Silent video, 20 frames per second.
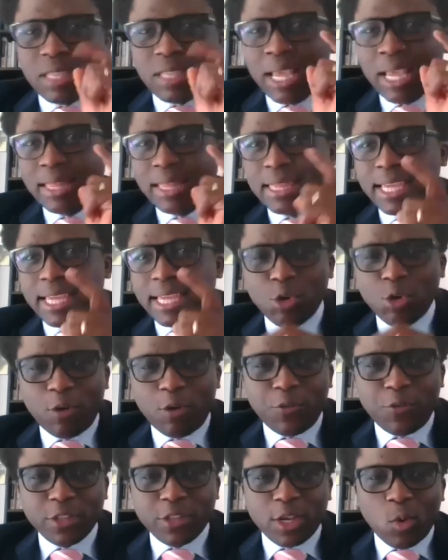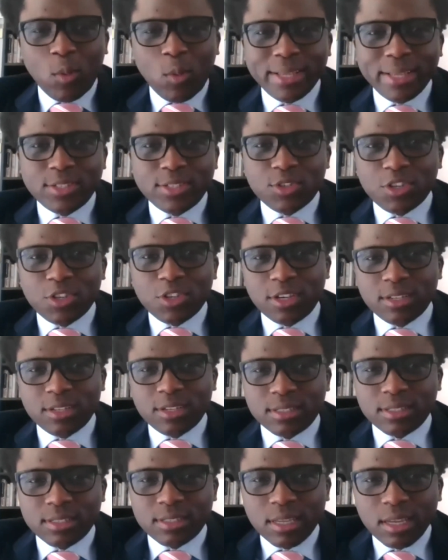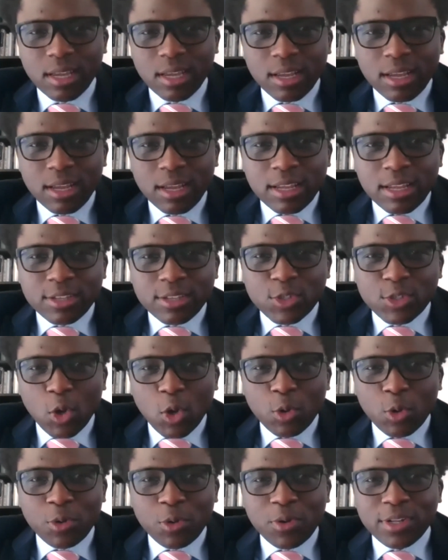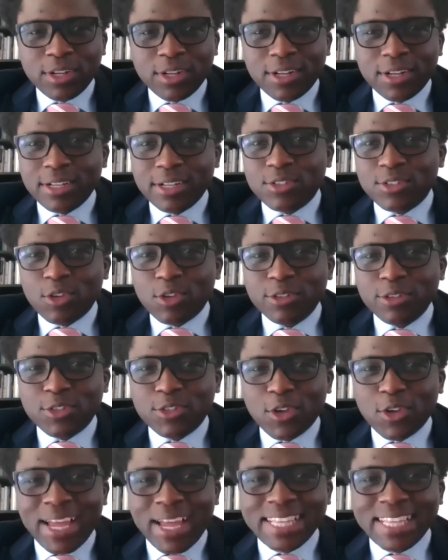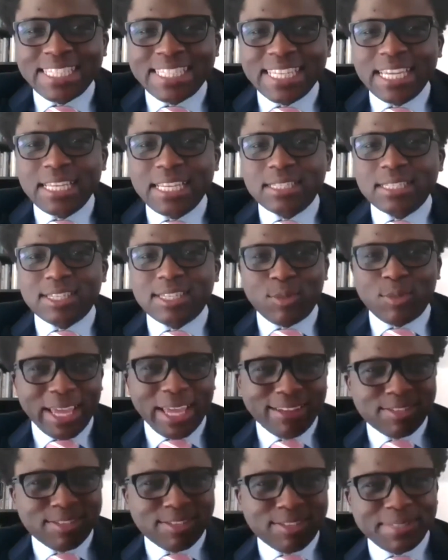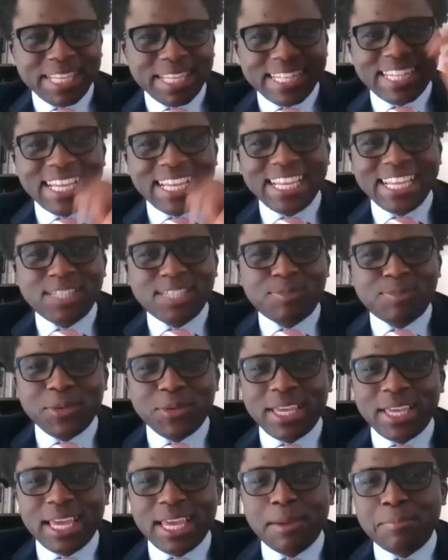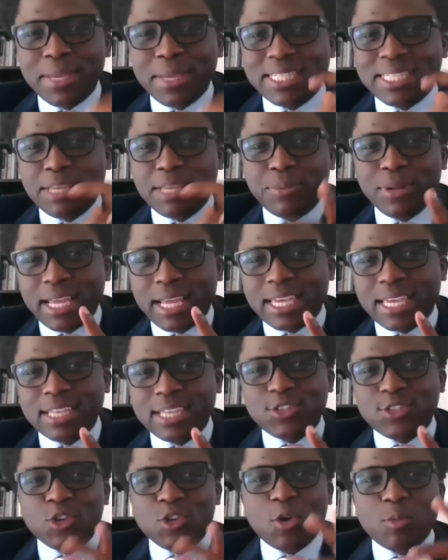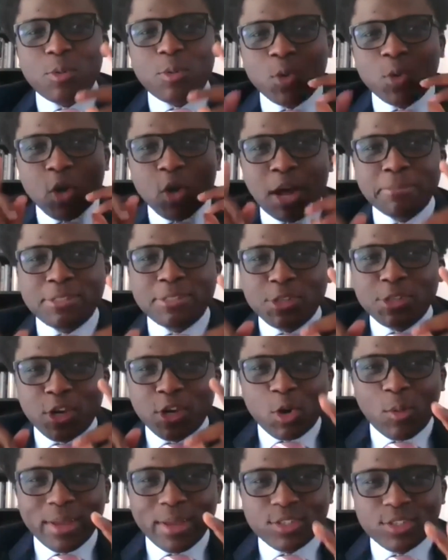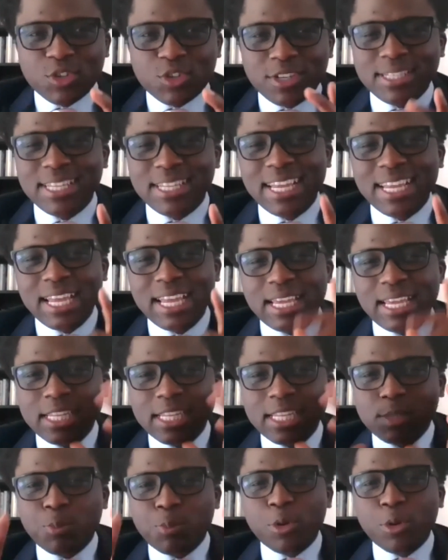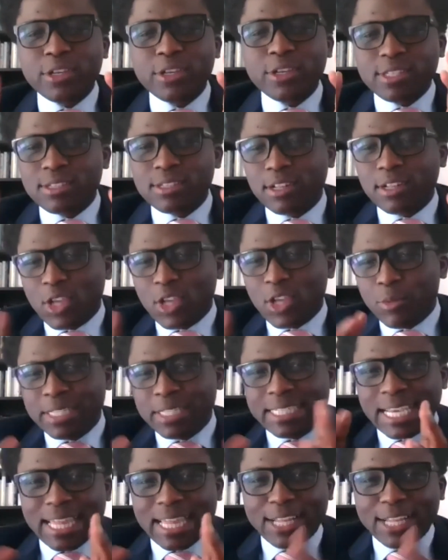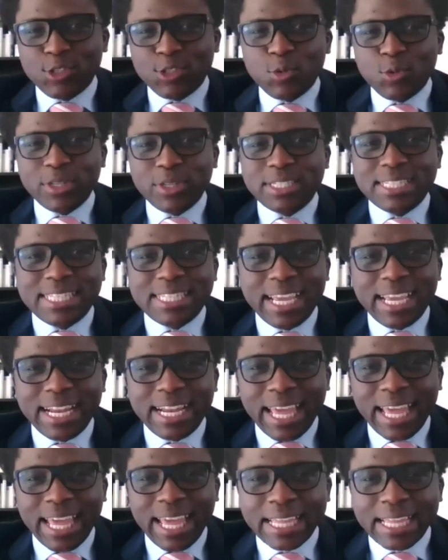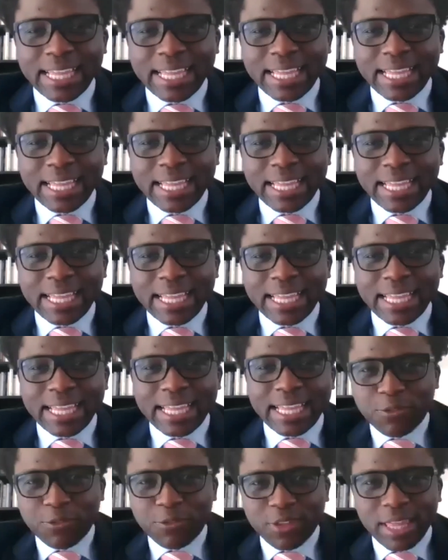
And thank you all for the questions. So, Tonton Aziz, we have some Senegalese people here. Merci pour la question. We will come to your question. It's personal, so I want to take that towards the tail end. So thank you for that.